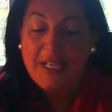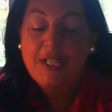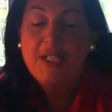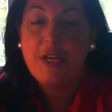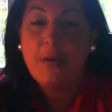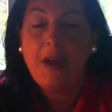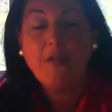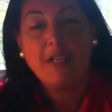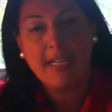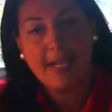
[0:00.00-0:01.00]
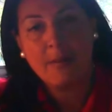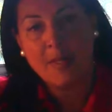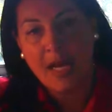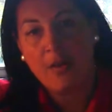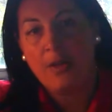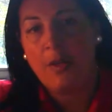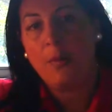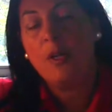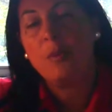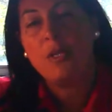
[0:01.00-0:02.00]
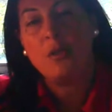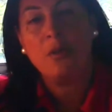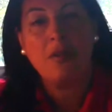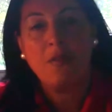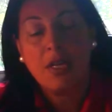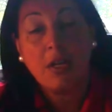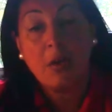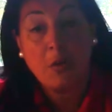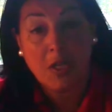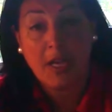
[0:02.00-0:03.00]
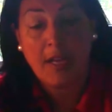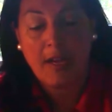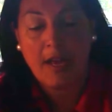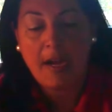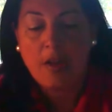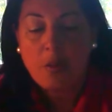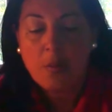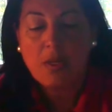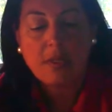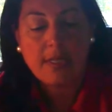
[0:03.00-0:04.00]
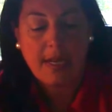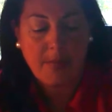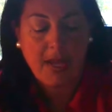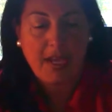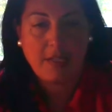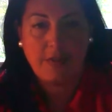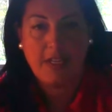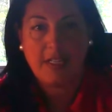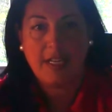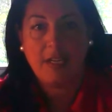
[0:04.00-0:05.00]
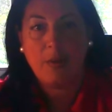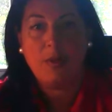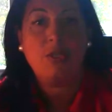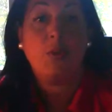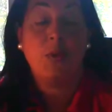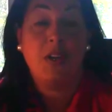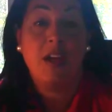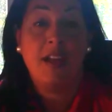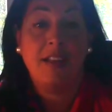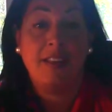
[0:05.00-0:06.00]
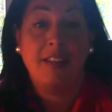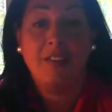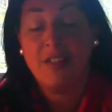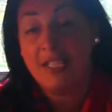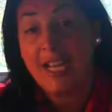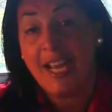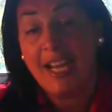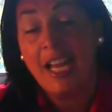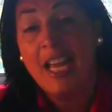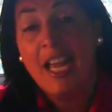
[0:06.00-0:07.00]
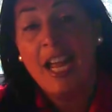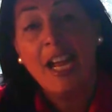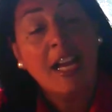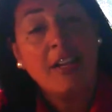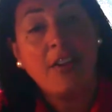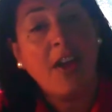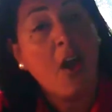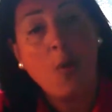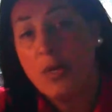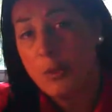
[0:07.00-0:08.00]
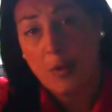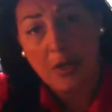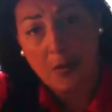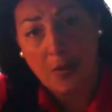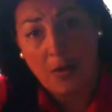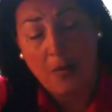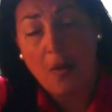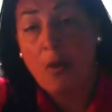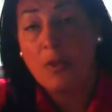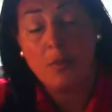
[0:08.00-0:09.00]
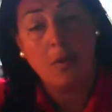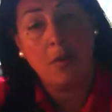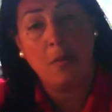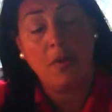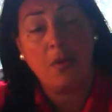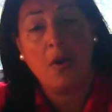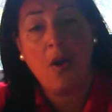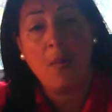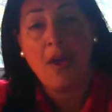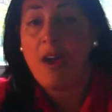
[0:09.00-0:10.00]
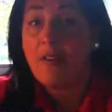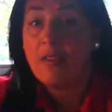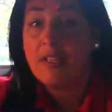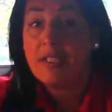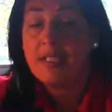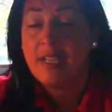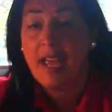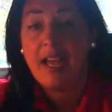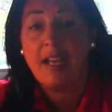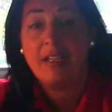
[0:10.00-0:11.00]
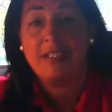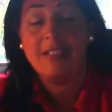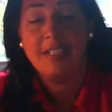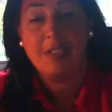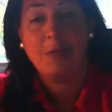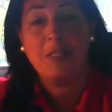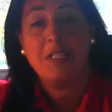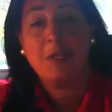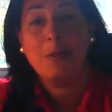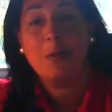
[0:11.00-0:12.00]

So every day I'm down here, we're going to be doing a video chat on either bills that I passed for that day or what's going on in the given day. And I always welcome you, always welcome you to call my office at 630